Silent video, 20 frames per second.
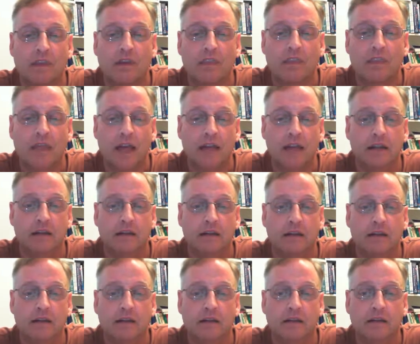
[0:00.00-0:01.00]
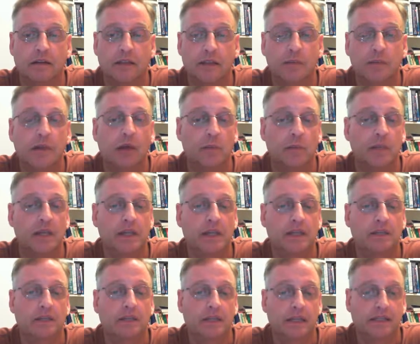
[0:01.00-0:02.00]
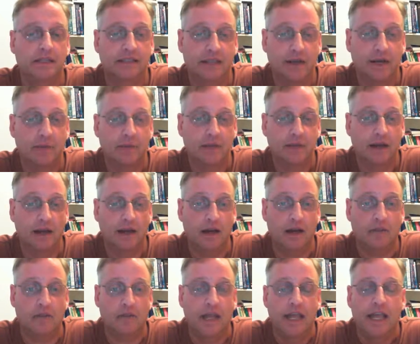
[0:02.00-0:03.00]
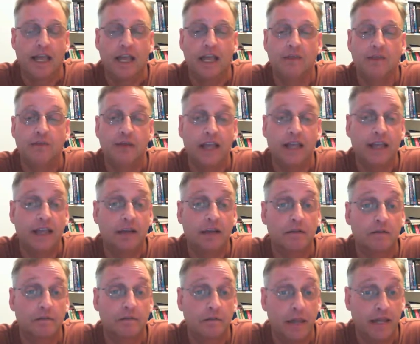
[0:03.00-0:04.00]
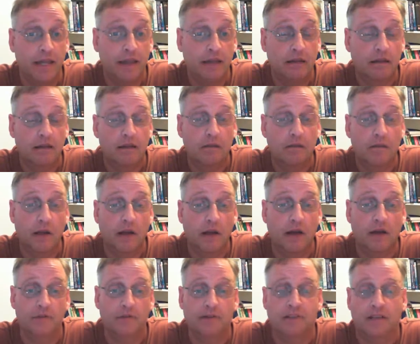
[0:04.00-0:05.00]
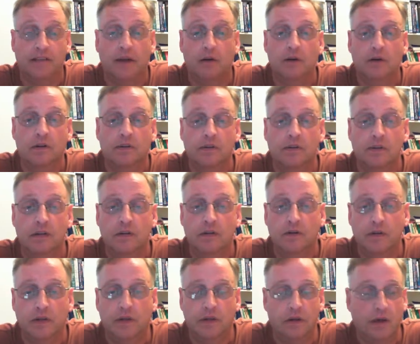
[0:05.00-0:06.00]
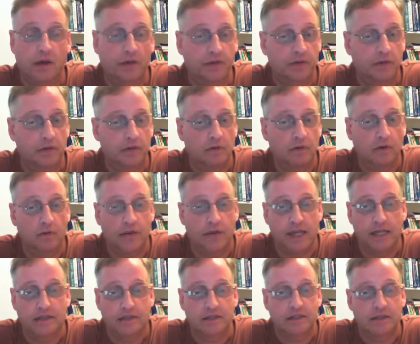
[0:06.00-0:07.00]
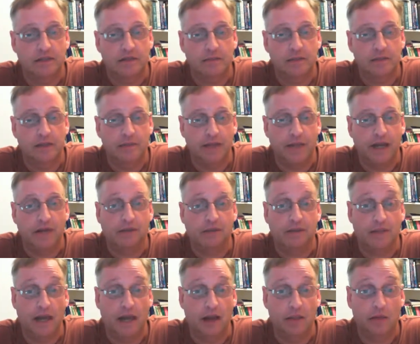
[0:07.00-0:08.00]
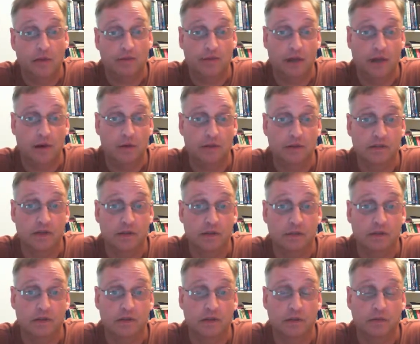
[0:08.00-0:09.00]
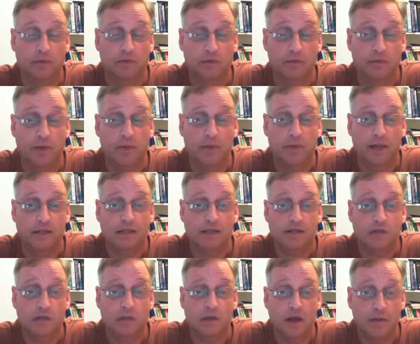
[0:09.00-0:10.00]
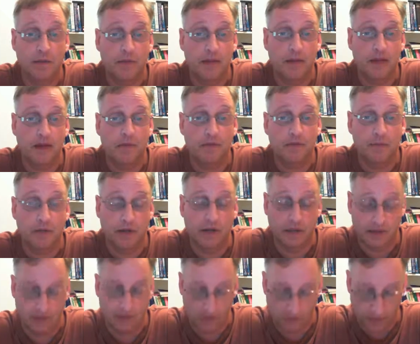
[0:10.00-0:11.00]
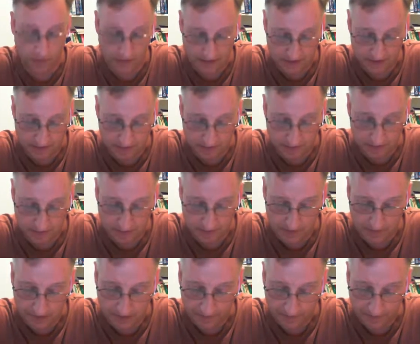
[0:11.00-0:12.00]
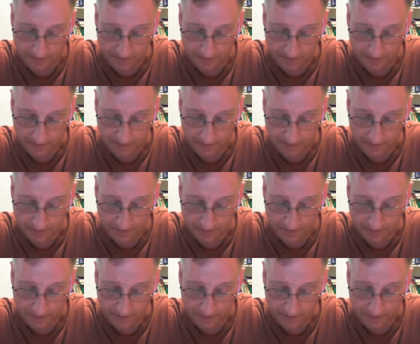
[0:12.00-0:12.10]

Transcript: then email me and set up a time. If you can't make my office hours, then you can also arrange to meet me outside of those hours. I will do my best to accommodate everybody who wants to meet with me.